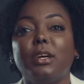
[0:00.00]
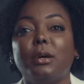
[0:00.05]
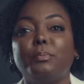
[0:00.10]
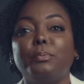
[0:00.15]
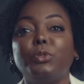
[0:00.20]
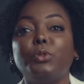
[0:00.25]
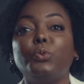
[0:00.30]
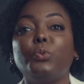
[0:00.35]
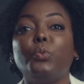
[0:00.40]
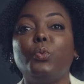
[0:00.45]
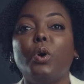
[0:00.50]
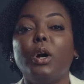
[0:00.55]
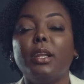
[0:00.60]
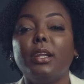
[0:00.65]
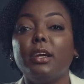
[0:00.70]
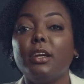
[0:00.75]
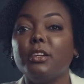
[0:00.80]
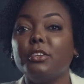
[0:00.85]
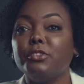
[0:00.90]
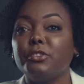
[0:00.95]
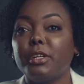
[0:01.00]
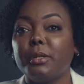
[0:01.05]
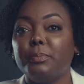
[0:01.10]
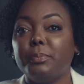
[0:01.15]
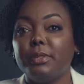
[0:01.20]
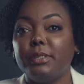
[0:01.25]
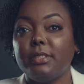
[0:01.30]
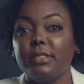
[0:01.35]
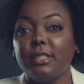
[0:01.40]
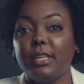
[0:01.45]
up to
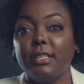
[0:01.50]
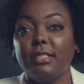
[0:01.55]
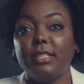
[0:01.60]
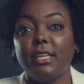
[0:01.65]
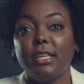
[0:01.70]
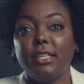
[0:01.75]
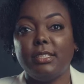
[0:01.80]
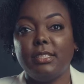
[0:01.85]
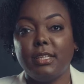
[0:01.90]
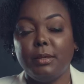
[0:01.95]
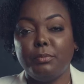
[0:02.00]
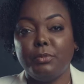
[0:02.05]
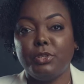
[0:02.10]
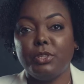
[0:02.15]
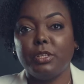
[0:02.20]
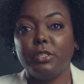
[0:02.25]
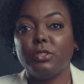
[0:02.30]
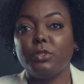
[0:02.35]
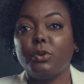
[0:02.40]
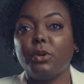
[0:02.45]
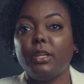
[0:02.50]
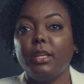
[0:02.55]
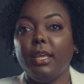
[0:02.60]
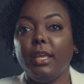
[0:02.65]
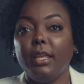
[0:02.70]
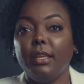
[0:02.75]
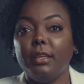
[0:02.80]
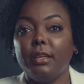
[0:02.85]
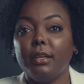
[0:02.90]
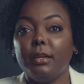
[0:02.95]
100% exemptions on
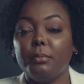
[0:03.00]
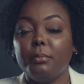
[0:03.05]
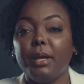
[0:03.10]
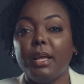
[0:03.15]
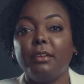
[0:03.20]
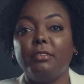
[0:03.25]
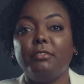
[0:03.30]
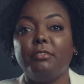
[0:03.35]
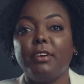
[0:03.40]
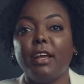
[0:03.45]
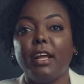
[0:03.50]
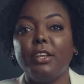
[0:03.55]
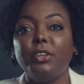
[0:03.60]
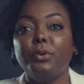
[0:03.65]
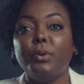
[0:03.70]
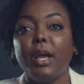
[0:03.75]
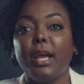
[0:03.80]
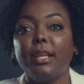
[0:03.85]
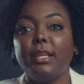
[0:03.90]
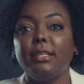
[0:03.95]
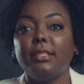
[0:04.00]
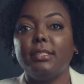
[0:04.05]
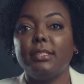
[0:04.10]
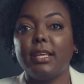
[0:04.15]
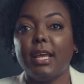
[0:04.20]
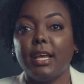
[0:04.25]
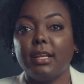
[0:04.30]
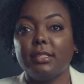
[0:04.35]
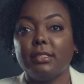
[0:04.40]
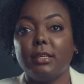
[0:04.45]
income and value-added
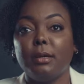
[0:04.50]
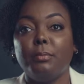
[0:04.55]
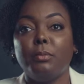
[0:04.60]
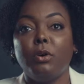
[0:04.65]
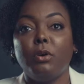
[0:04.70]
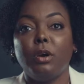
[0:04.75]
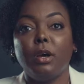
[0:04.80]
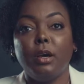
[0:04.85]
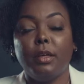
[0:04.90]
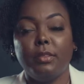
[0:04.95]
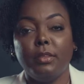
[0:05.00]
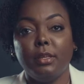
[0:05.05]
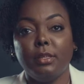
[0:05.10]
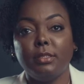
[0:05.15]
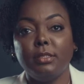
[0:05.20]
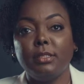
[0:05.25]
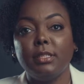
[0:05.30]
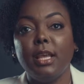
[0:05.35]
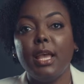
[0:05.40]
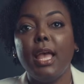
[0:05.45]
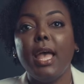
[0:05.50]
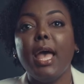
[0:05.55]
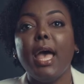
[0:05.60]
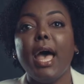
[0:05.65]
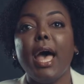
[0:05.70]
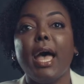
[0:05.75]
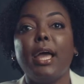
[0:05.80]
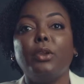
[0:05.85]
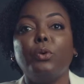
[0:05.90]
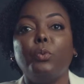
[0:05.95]
tax, among others,
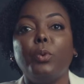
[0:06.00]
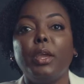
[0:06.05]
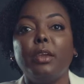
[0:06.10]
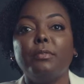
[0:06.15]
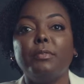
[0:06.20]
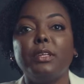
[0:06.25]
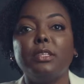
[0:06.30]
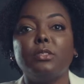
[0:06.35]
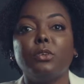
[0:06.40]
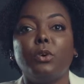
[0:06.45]
and waivers